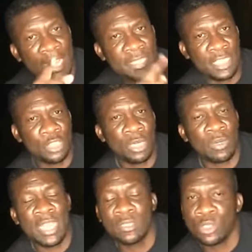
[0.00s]
Last issue I
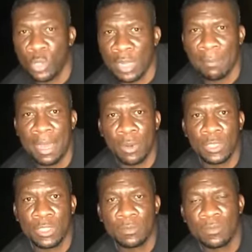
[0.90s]
would like to talk
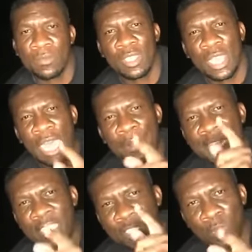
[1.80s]
about.
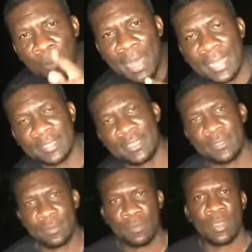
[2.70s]
Our national parks.